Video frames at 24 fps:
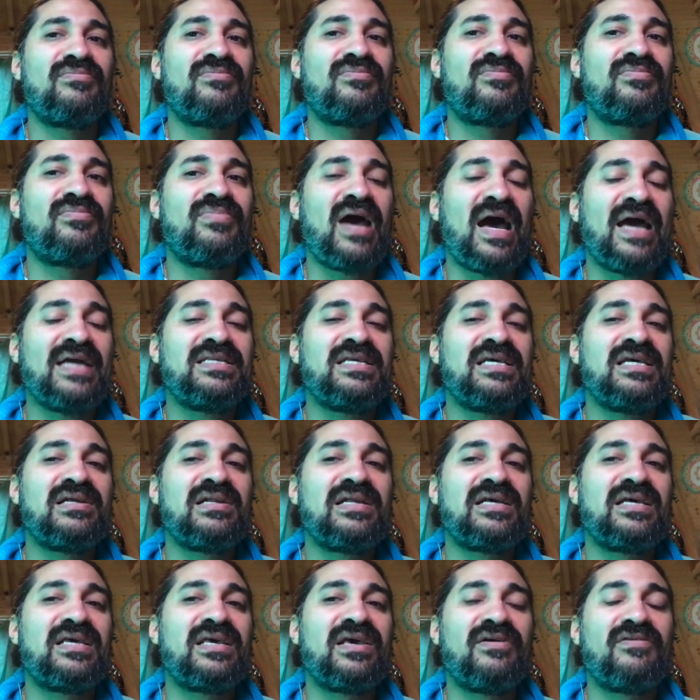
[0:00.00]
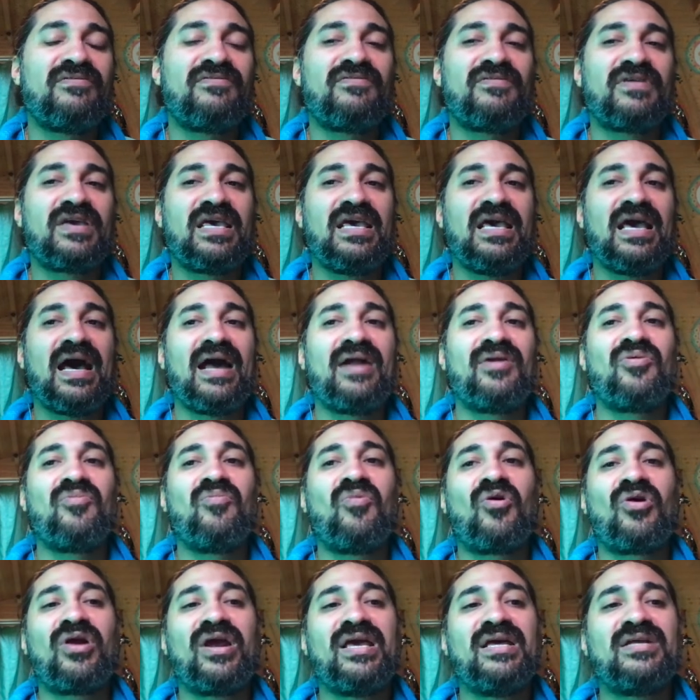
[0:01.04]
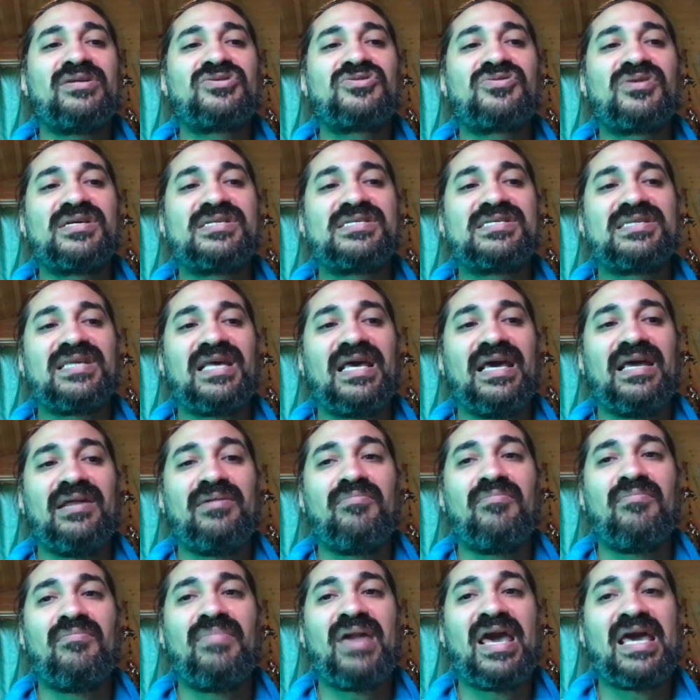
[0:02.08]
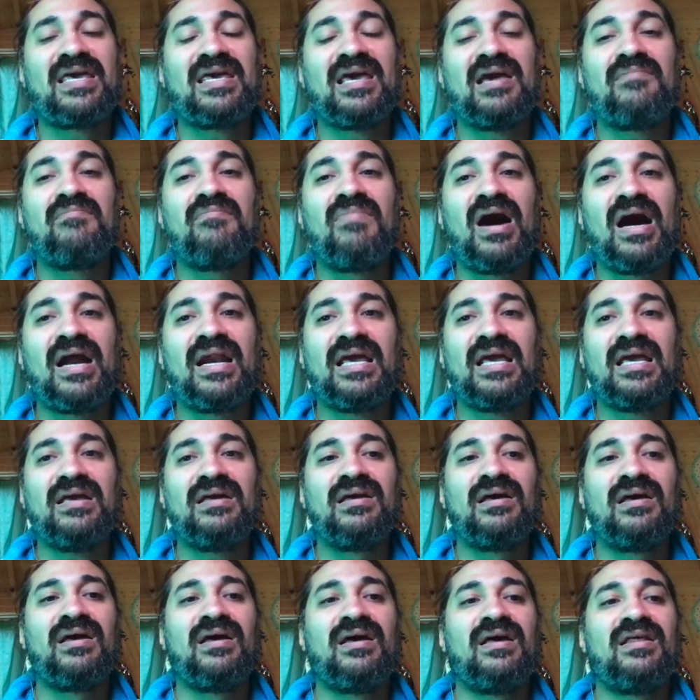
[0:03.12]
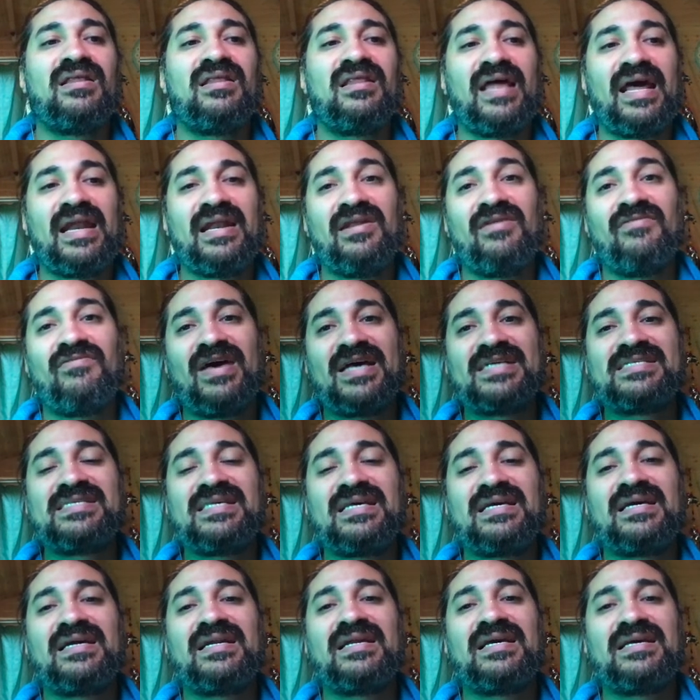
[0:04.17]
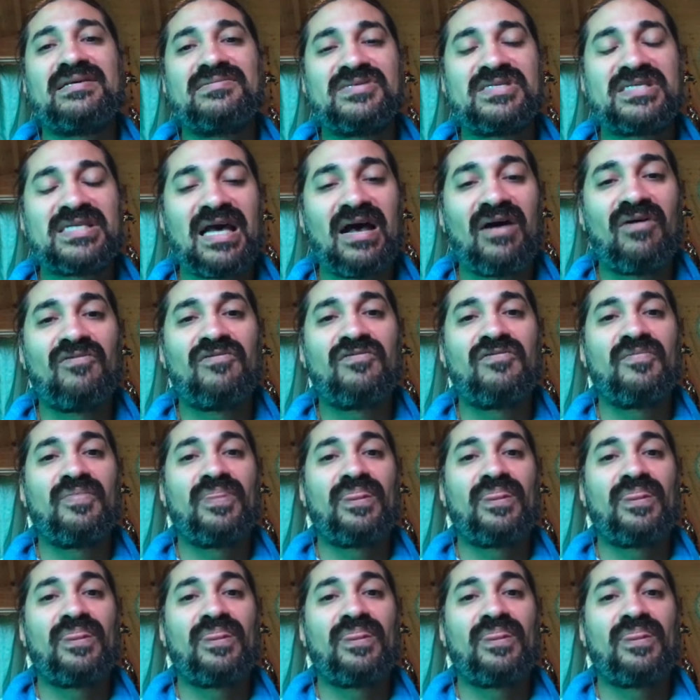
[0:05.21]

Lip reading: ideally give Keanu more interest in making money than investing in himself.